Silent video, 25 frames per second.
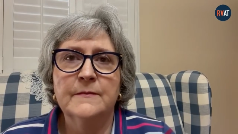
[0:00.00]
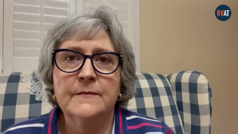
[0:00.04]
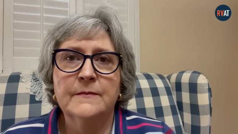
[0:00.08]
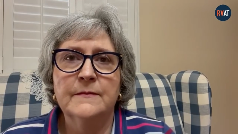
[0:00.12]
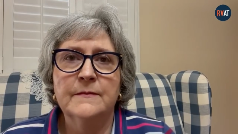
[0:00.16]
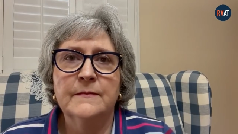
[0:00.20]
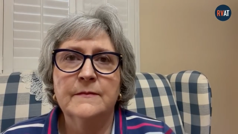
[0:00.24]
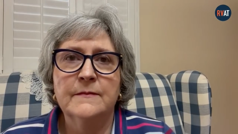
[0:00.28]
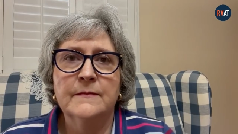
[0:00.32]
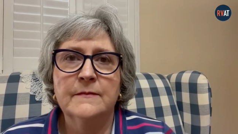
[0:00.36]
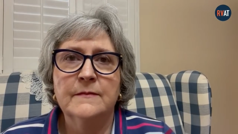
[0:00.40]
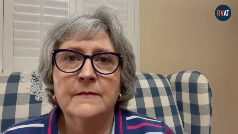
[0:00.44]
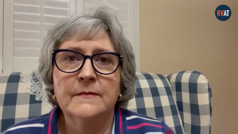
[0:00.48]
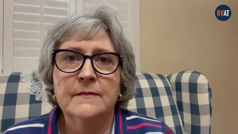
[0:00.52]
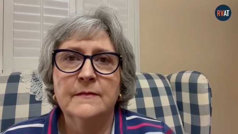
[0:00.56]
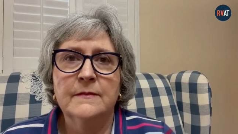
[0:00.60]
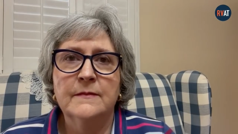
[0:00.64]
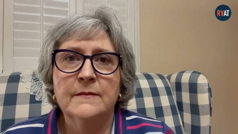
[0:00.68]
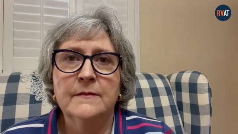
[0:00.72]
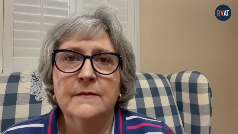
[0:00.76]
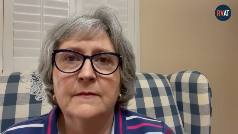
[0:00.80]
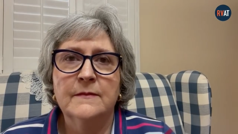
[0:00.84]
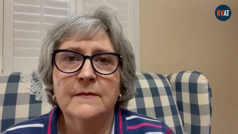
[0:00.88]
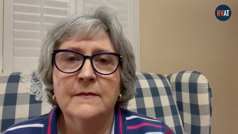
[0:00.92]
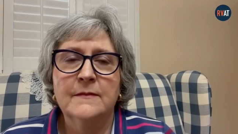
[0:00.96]

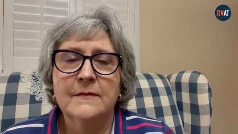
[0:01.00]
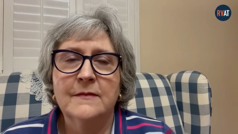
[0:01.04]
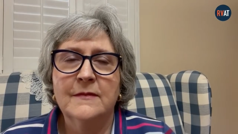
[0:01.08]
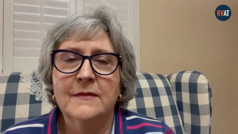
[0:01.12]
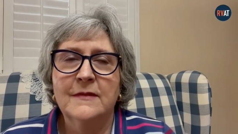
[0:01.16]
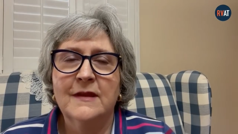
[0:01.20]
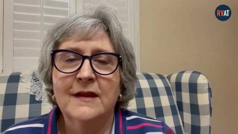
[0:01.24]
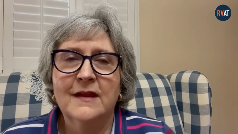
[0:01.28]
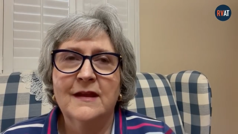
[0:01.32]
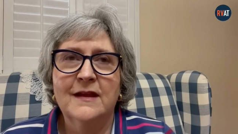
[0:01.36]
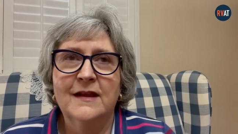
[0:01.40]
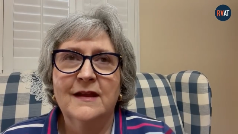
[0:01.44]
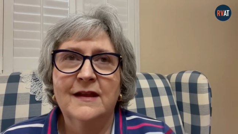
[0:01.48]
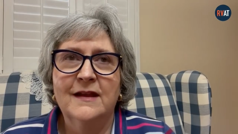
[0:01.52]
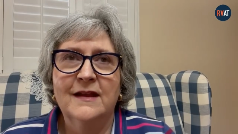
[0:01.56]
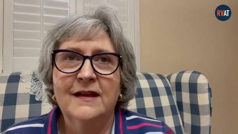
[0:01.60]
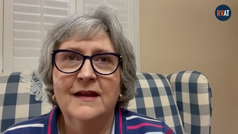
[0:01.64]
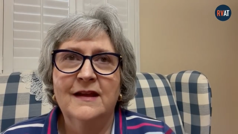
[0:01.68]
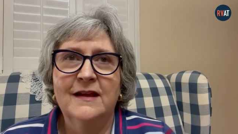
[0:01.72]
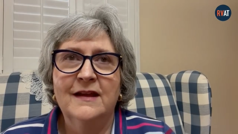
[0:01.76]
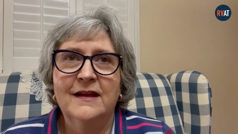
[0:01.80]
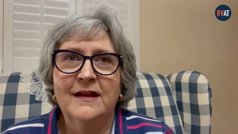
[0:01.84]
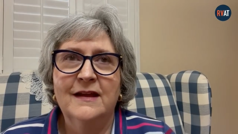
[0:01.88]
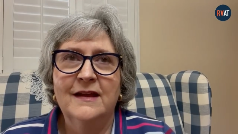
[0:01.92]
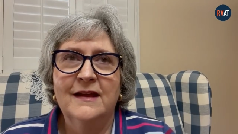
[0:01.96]

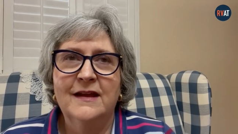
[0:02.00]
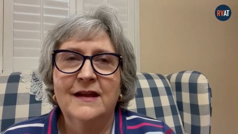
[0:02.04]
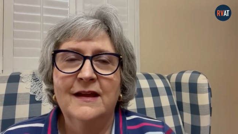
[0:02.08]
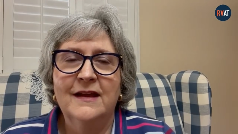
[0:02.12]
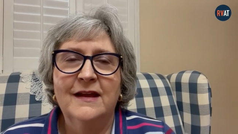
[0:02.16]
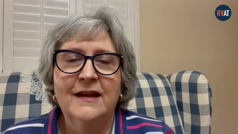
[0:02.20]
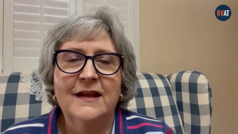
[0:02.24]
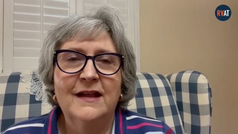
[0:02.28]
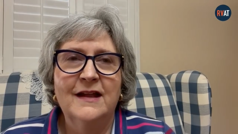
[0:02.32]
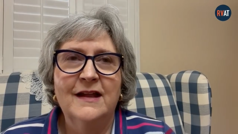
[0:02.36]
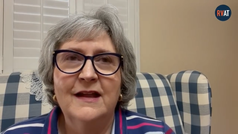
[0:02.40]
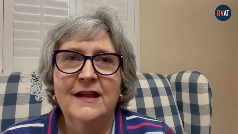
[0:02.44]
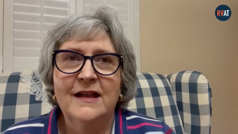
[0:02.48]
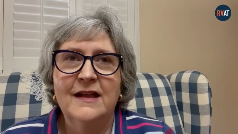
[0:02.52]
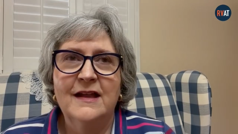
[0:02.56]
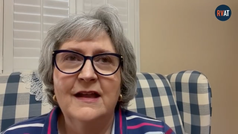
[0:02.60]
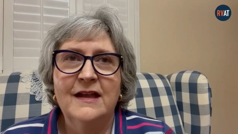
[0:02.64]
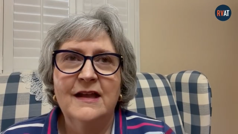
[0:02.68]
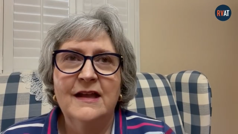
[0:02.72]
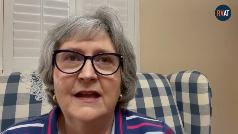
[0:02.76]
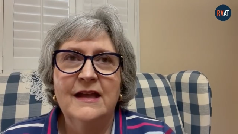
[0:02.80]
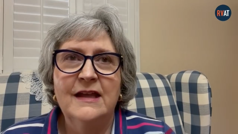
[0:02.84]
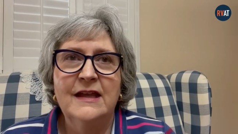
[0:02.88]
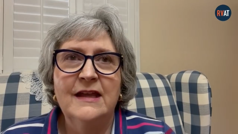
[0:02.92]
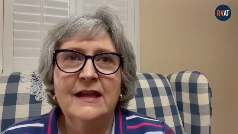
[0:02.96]

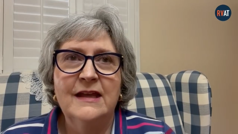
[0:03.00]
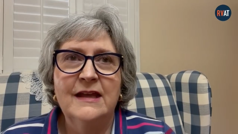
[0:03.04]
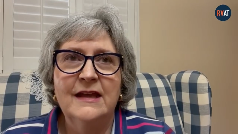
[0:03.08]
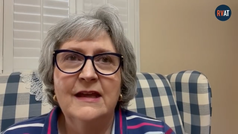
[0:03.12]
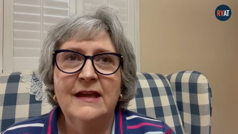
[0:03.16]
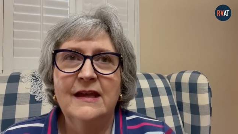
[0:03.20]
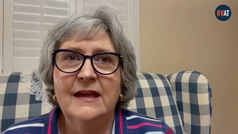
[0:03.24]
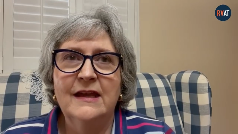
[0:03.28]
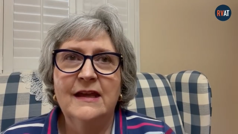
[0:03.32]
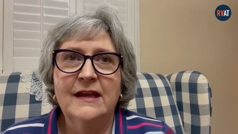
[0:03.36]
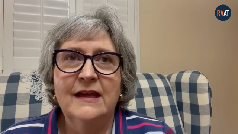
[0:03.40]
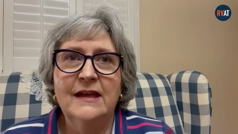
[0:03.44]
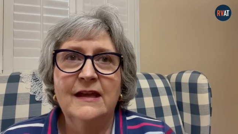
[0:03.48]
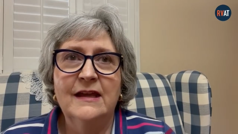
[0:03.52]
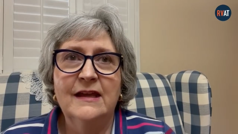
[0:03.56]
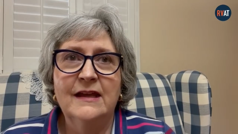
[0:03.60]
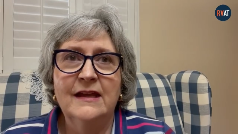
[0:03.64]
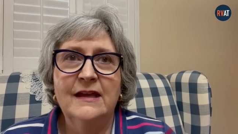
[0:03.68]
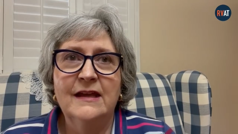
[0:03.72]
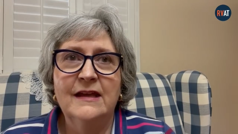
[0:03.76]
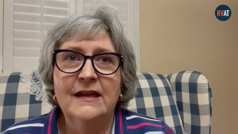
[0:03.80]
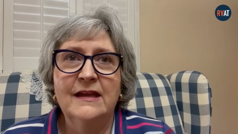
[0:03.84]
Nobody speaks.